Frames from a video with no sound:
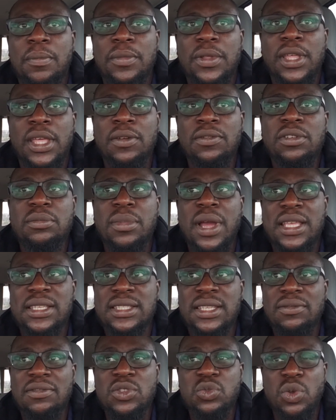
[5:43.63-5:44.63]
Even my
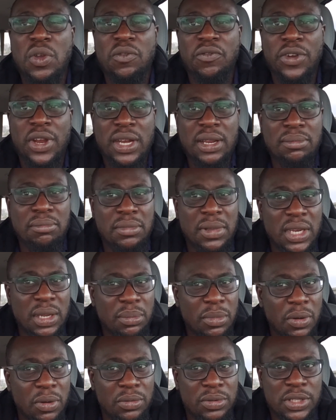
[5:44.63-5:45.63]
savings were very
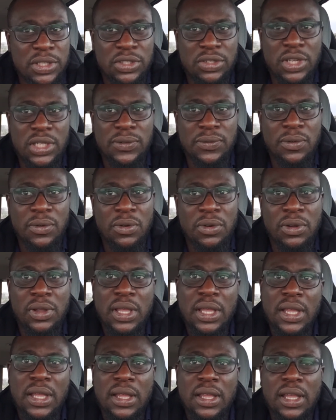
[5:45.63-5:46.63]
minimal. It's just for
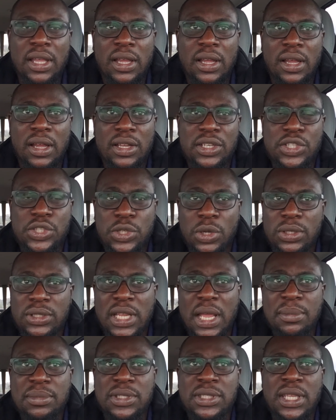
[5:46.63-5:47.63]

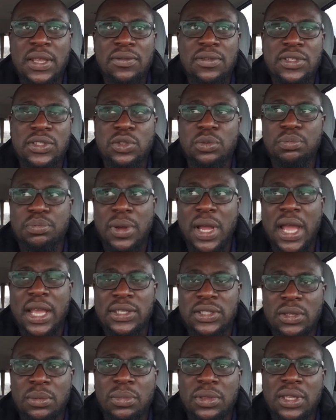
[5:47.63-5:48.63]
short-term savings to buy
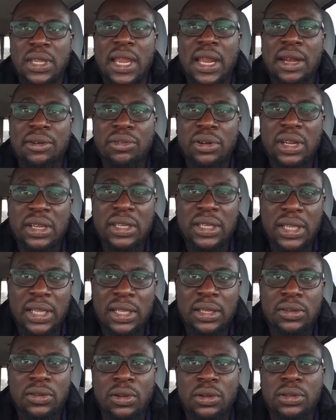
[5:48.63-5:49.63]
something I really
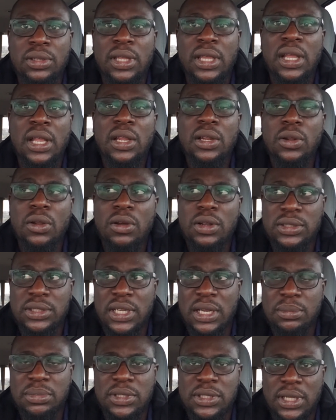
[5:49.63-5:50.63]
need, not
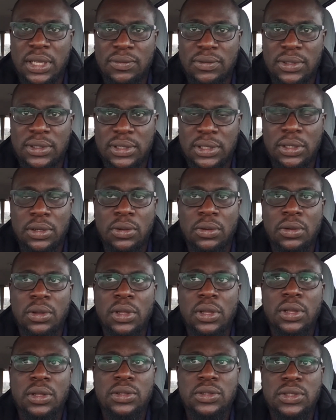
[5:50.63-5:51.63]
long-term savings.
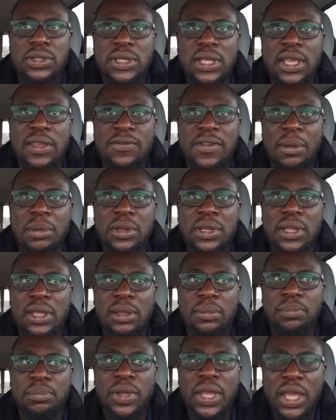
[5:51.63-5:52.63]
To say if I'm in a
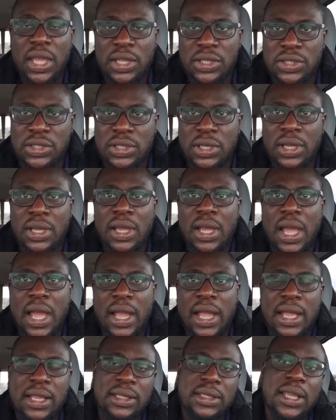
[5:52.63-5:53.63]
pinch, I
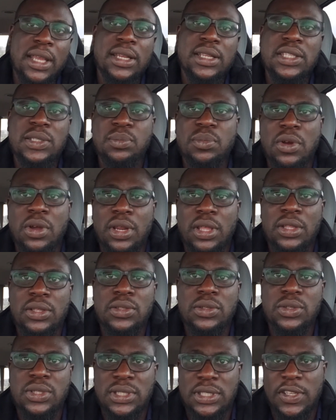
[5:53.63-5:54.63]
can take this money
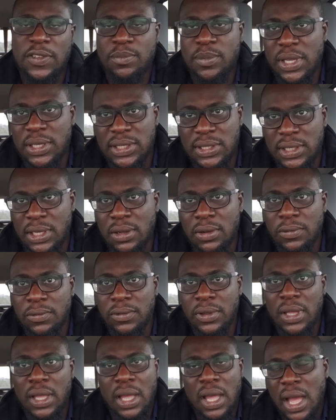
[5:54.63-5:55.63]
to save myself.
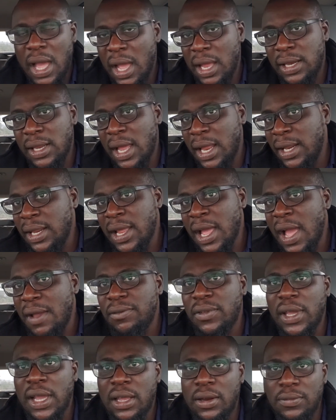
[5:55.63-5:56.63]
I didn't have
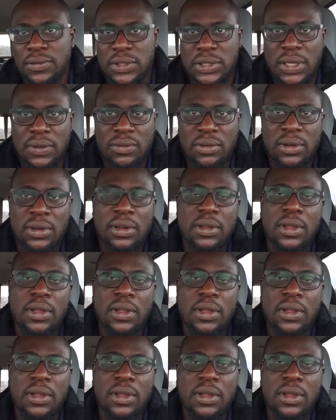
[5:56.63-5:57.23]
that kind of saving.